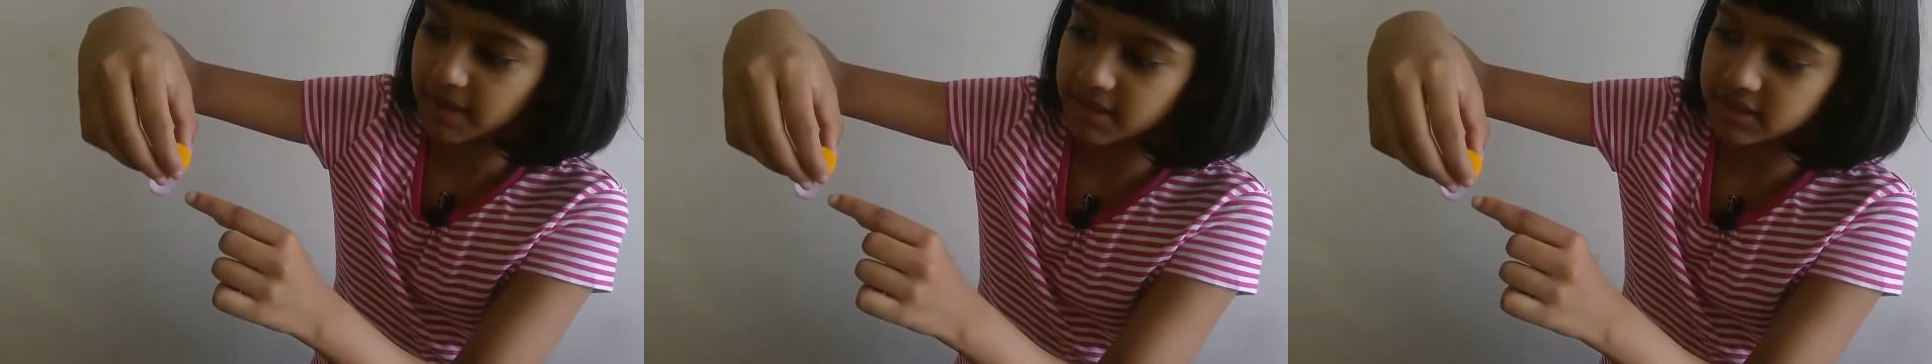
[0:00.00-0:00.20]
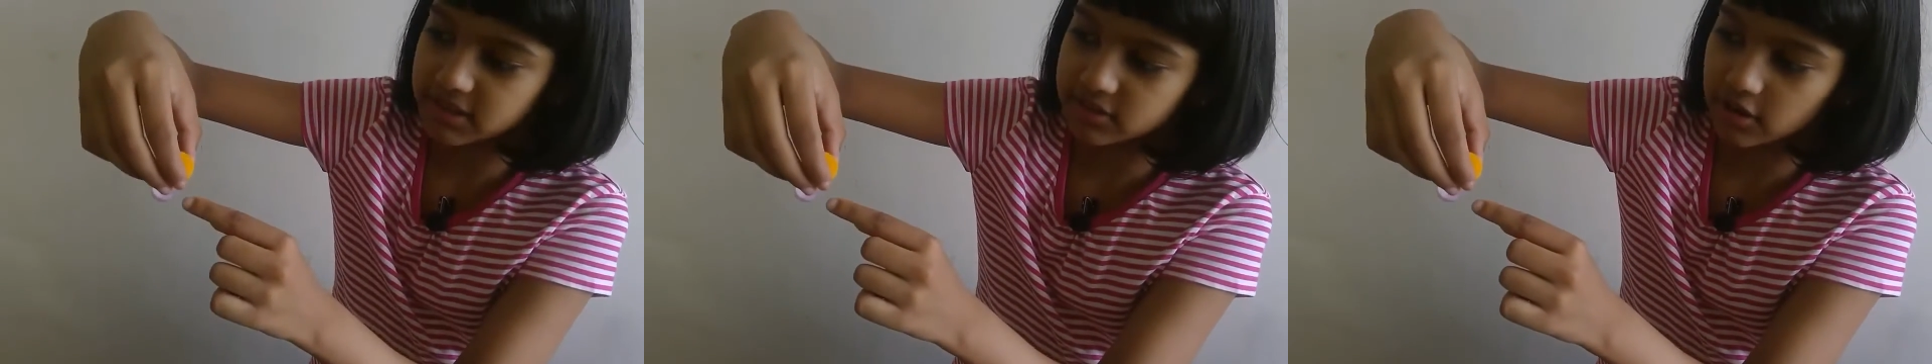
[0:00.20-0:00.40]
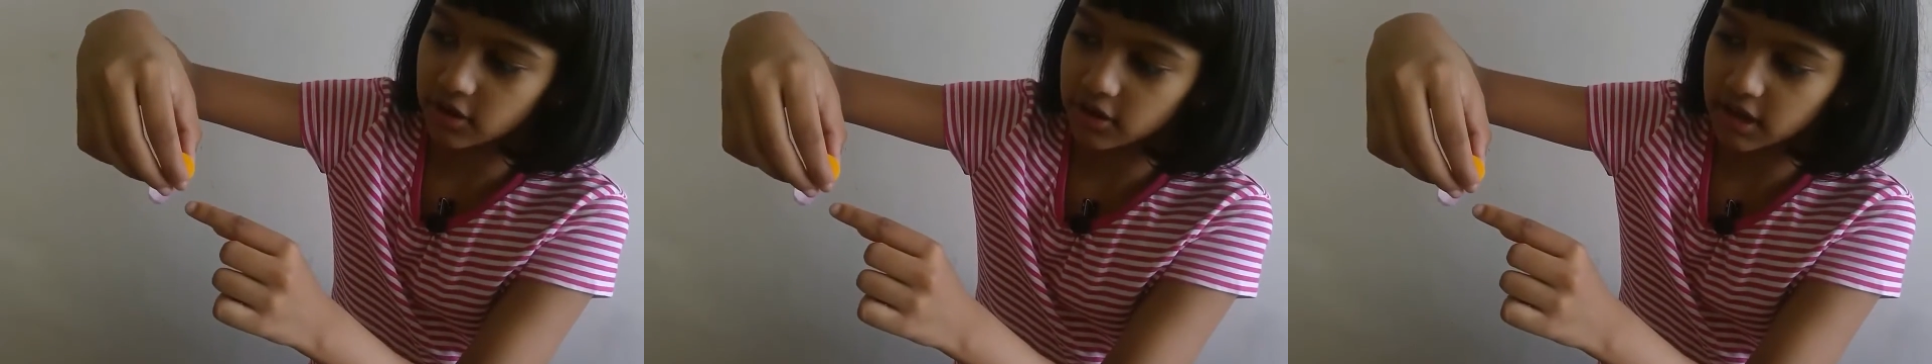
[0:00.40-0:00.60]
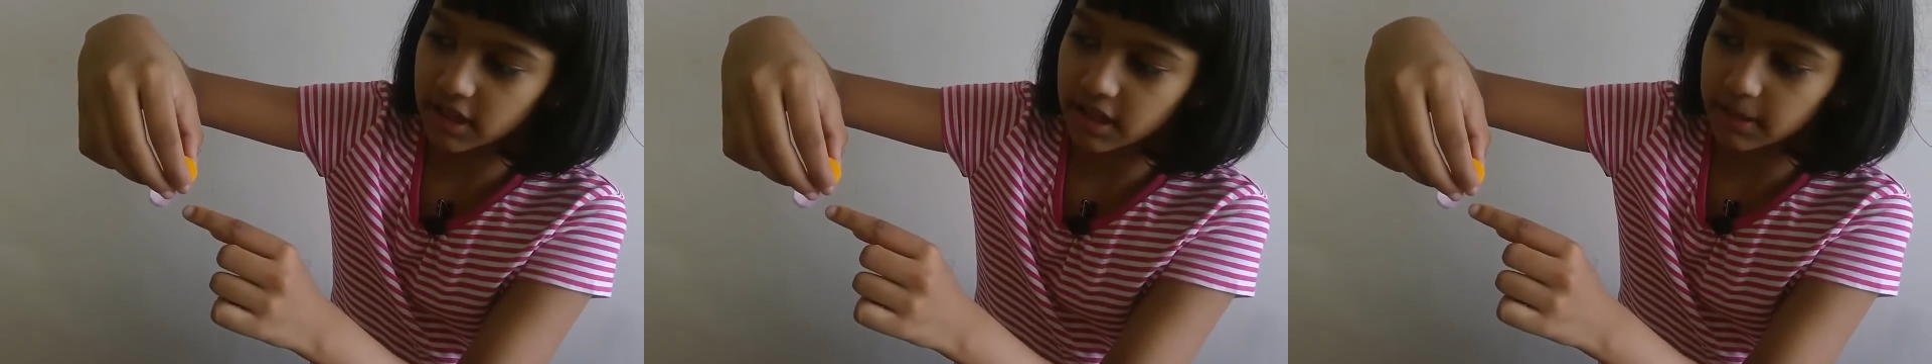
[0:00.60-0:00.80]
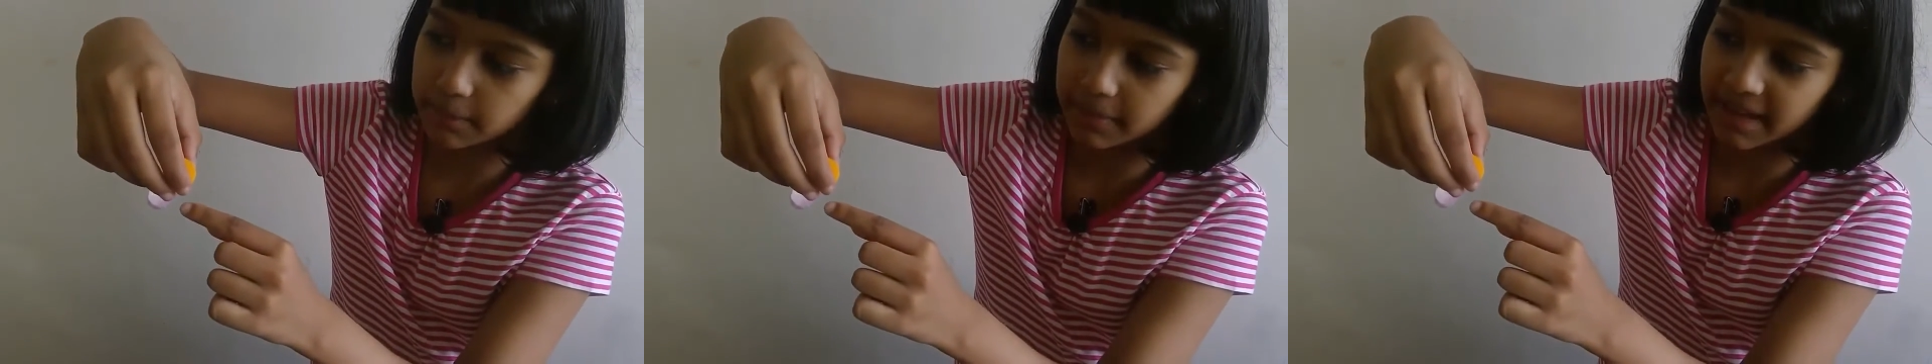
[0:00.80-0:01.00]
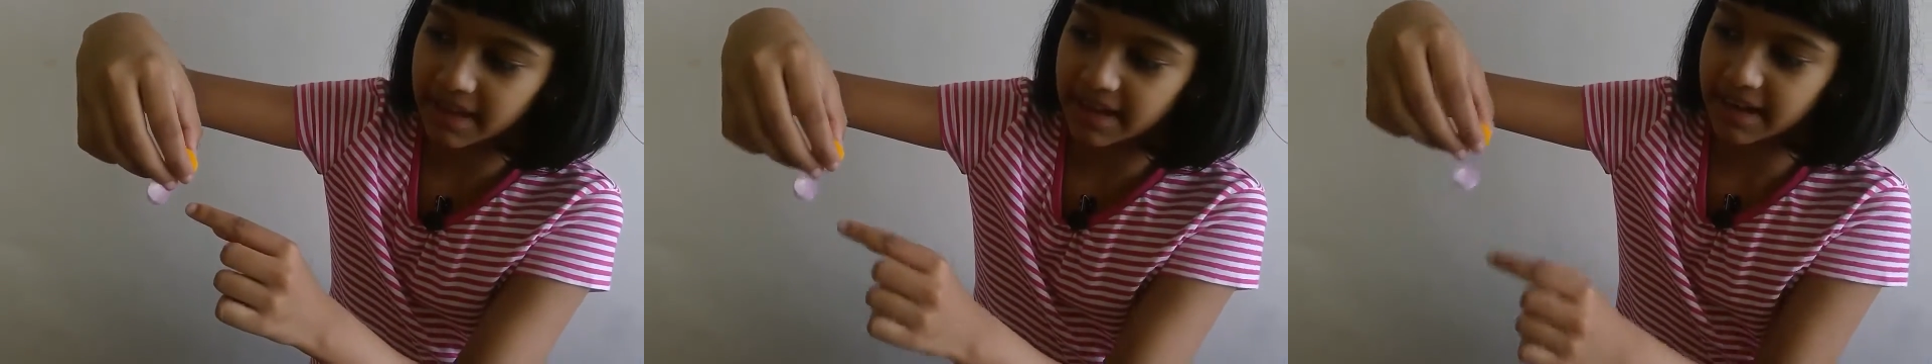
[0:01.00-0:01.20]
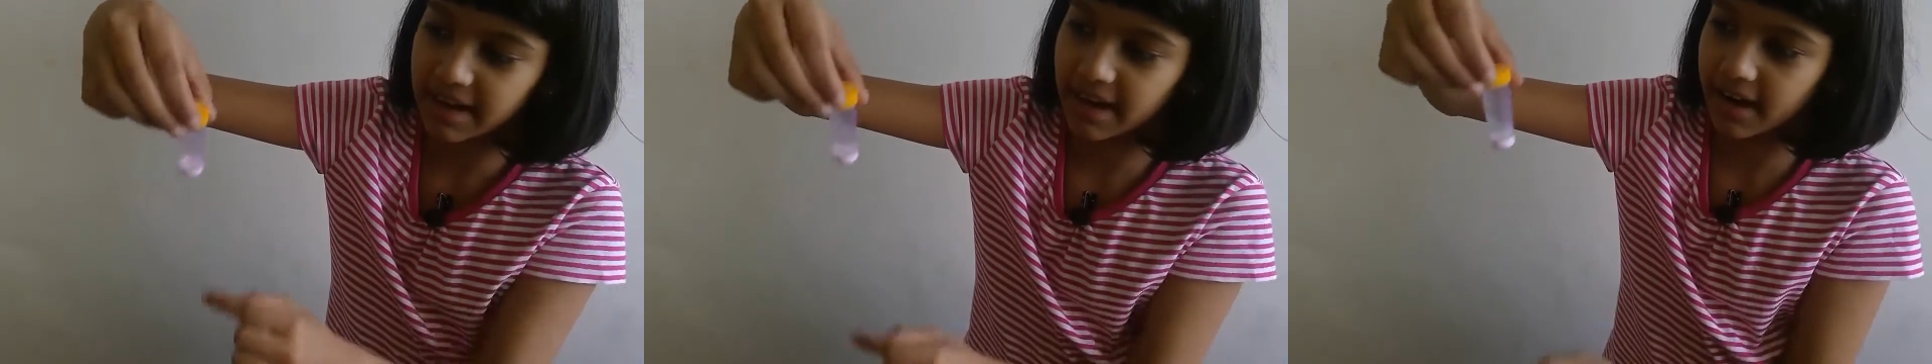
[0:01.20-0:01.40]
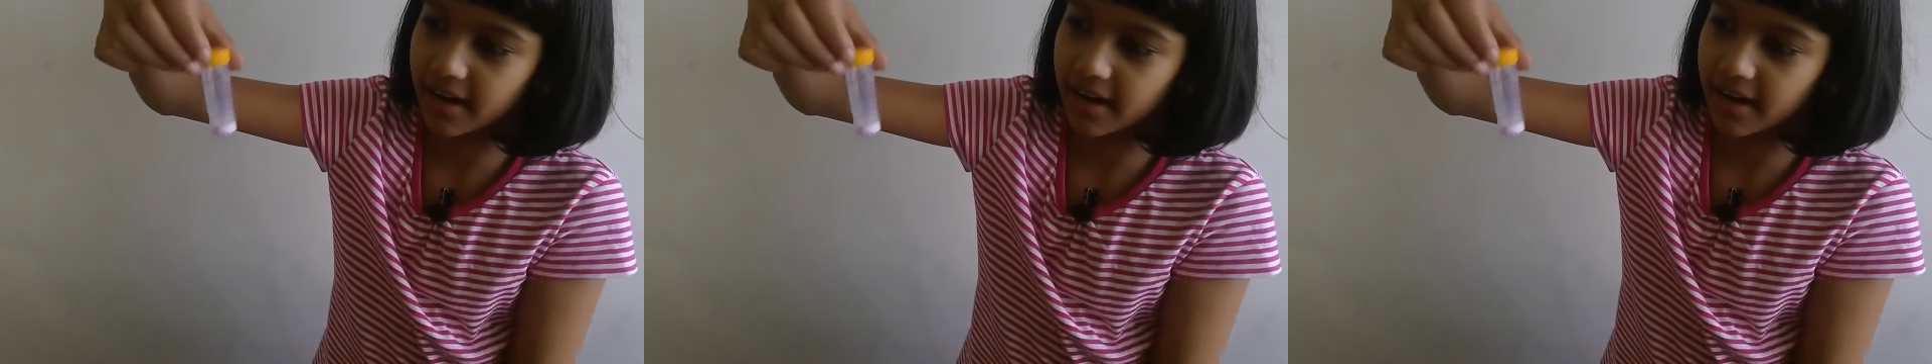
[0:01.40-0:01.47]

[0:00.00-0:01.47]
it's turning pink.